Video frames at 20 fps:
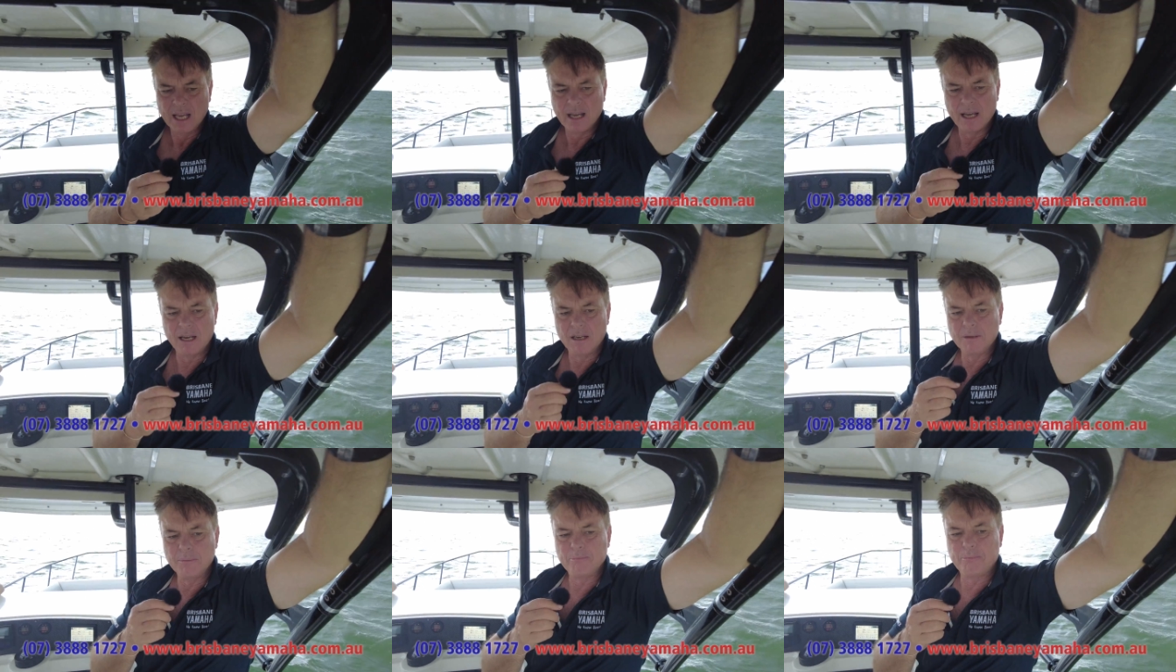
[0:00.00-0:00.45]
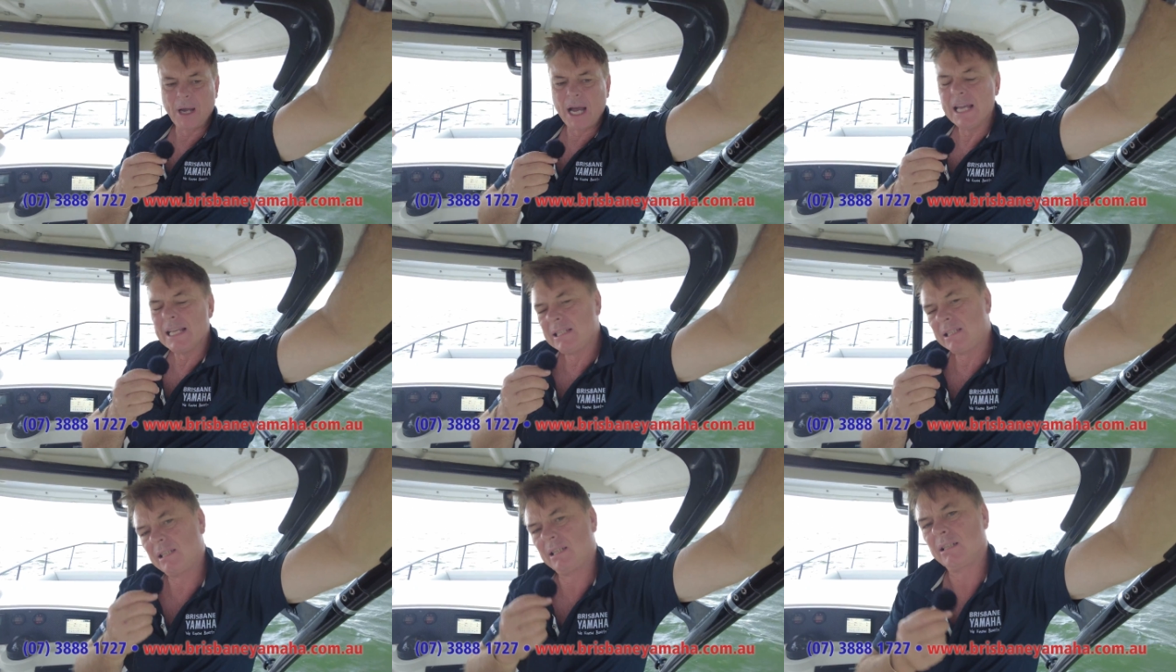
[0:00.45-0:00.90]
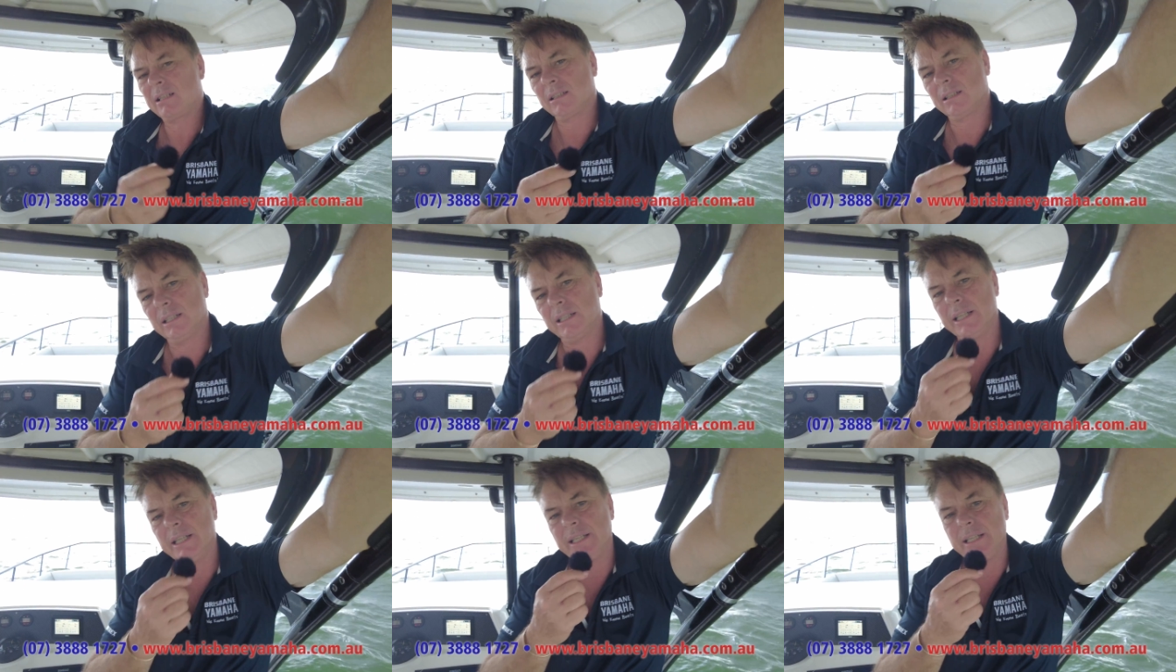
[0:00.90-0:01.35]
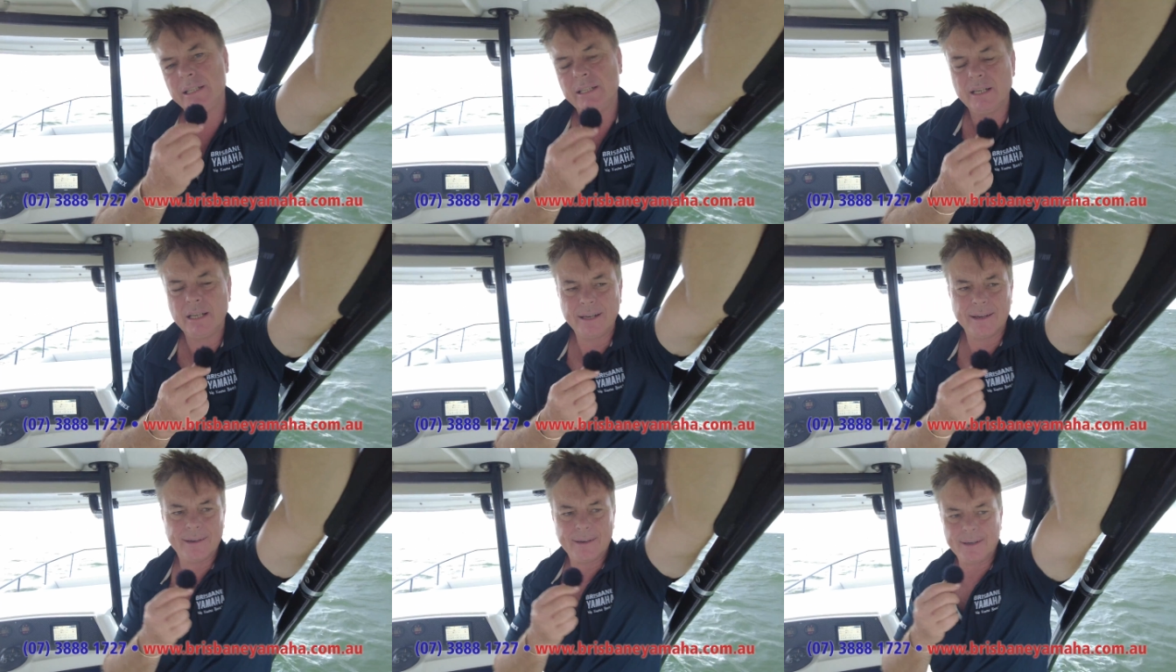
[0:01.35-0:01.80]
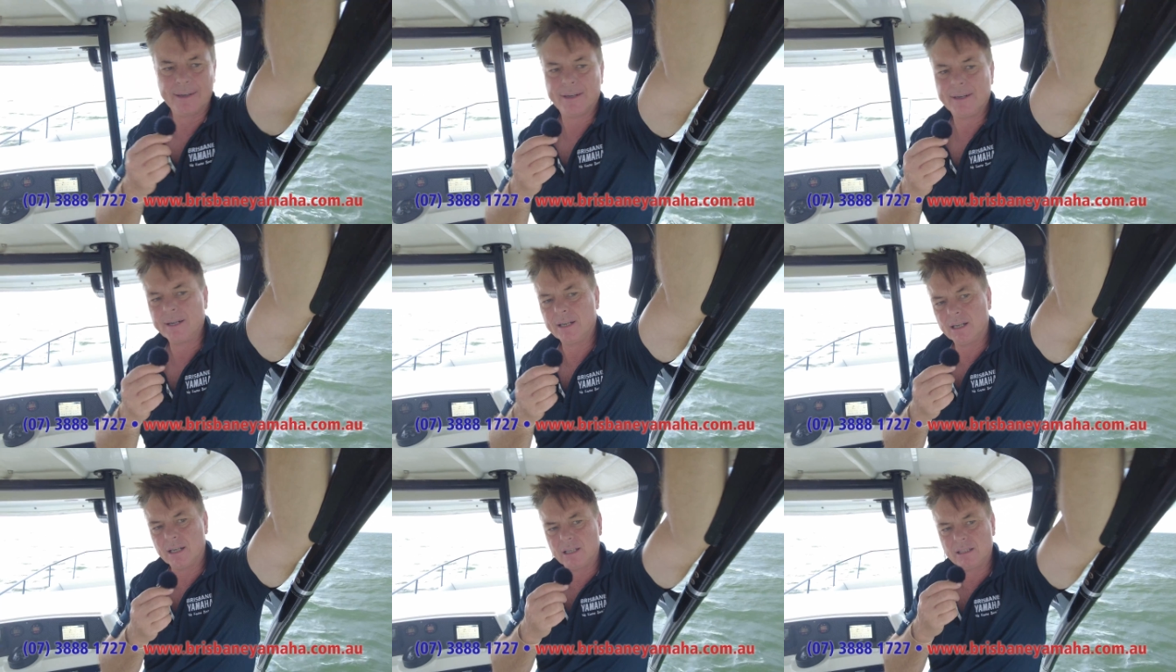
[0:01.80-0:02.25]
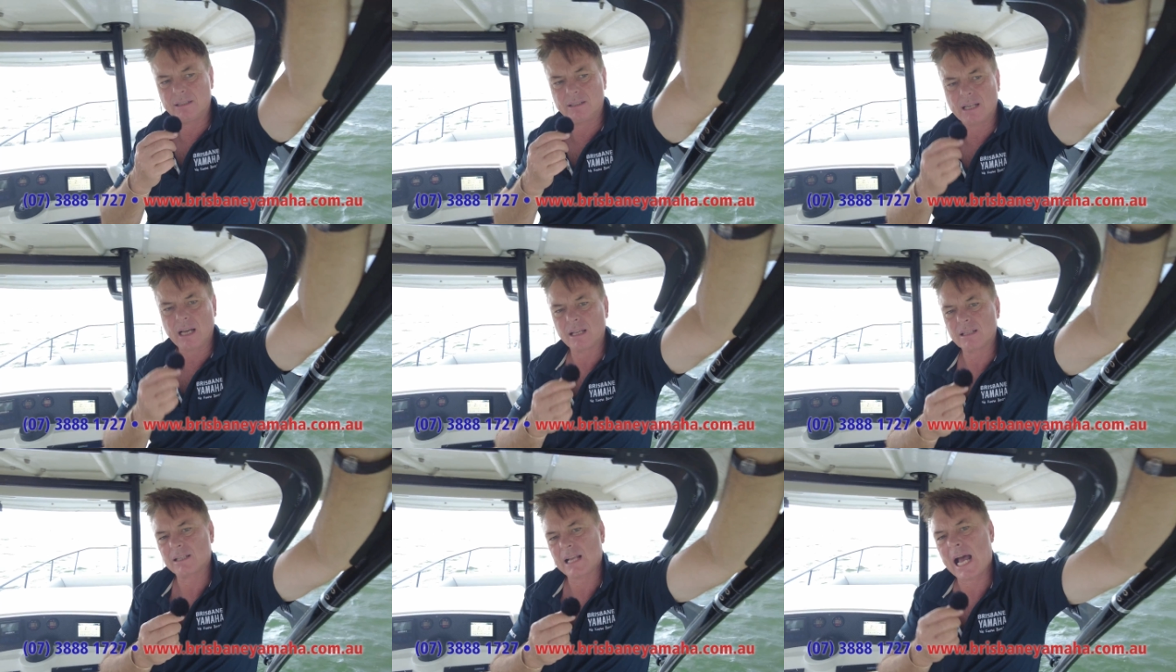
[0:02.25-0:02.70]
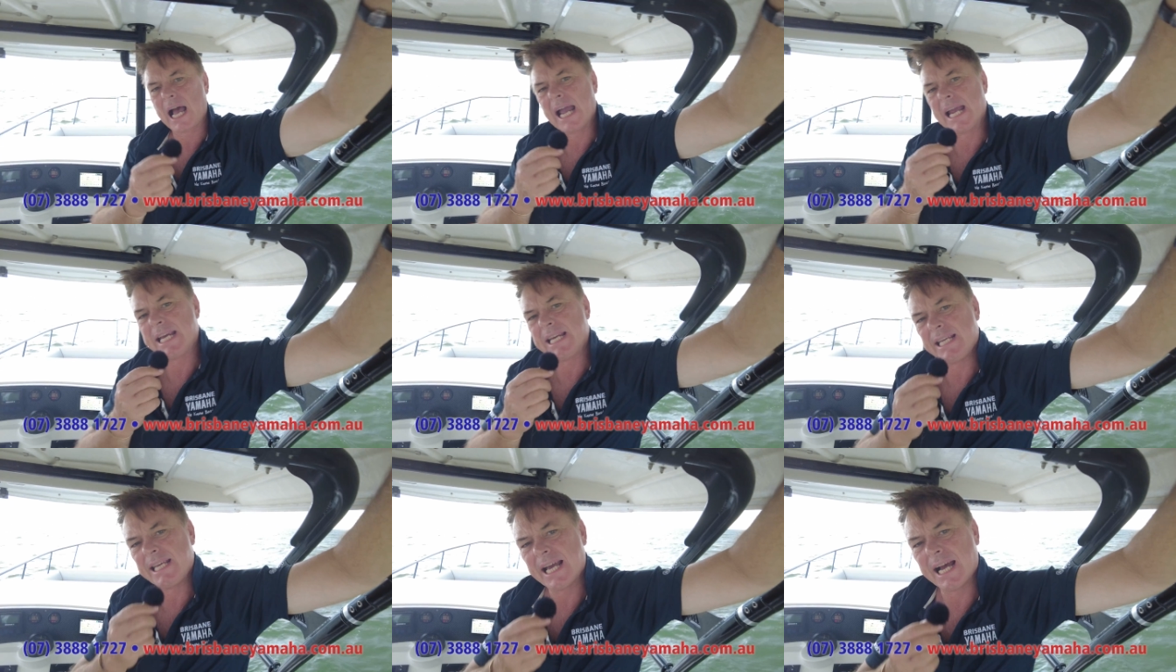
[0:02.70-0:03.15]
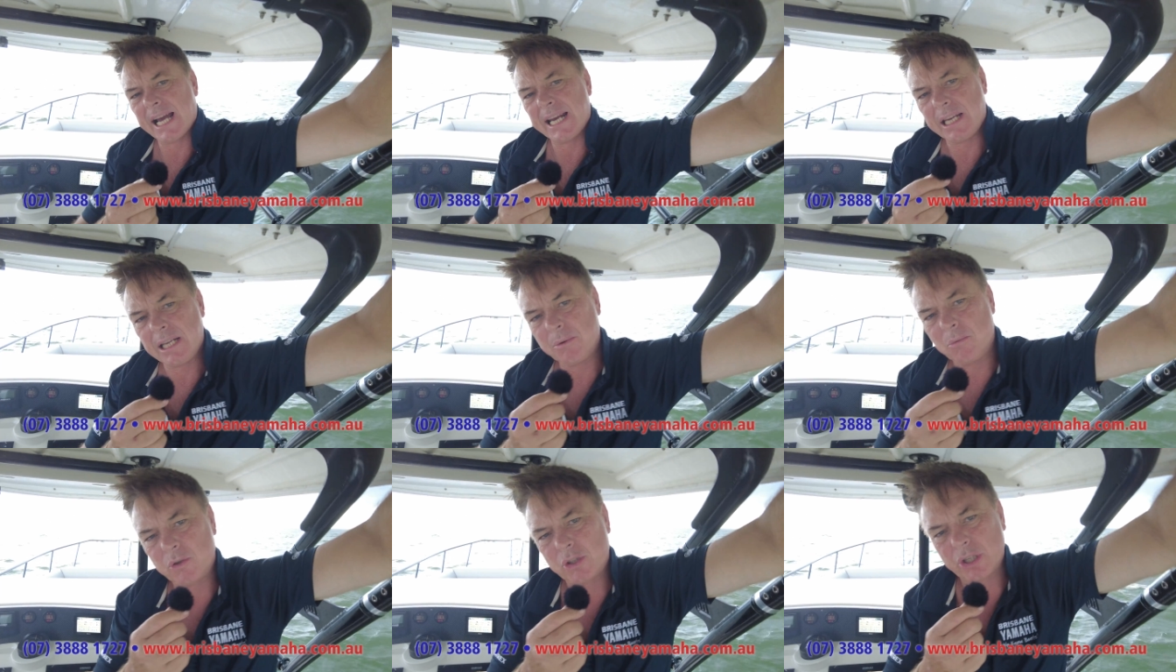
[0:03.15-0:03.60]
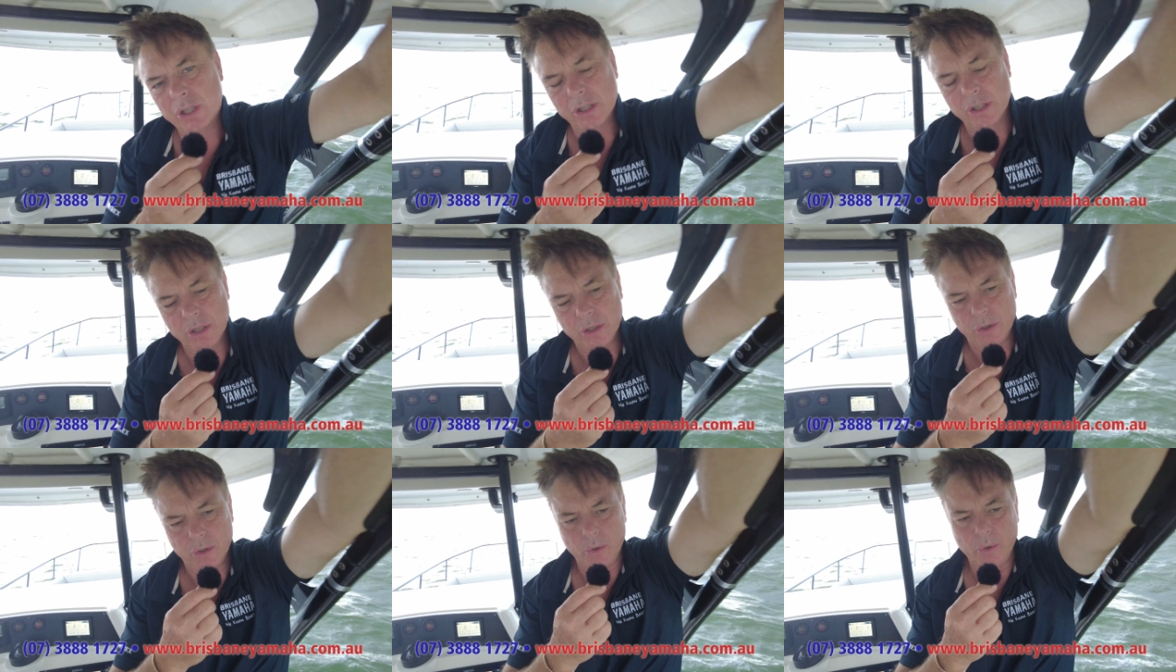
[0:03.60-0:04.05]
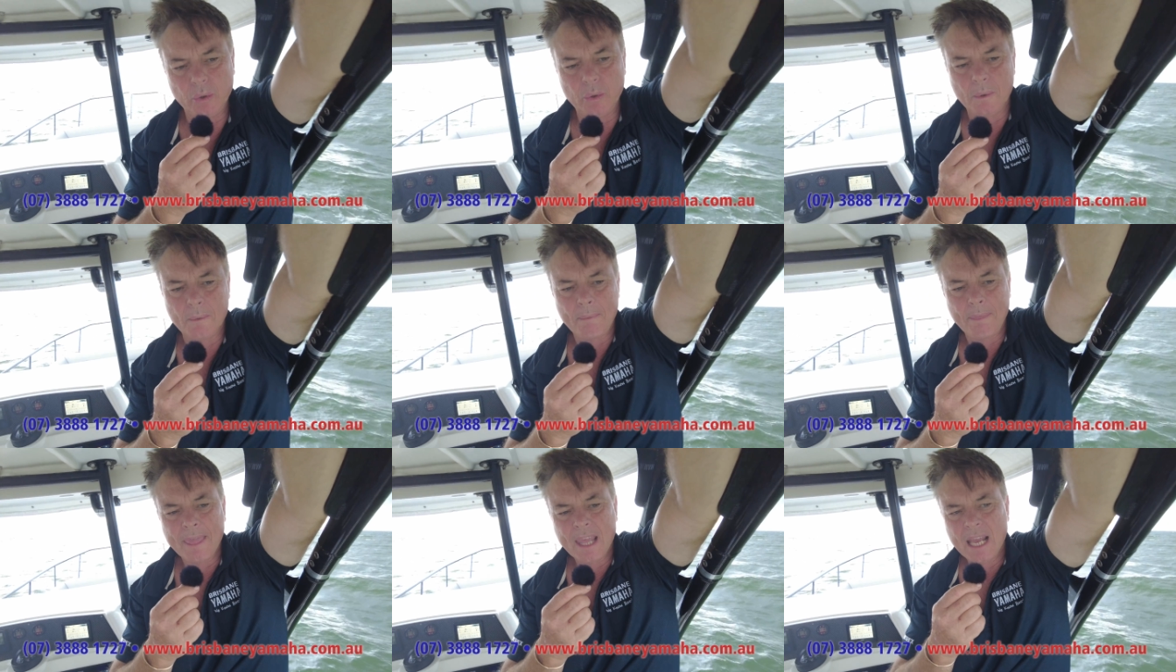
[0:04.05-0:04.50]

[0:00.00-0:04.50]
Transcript: and it basically does 80, 82,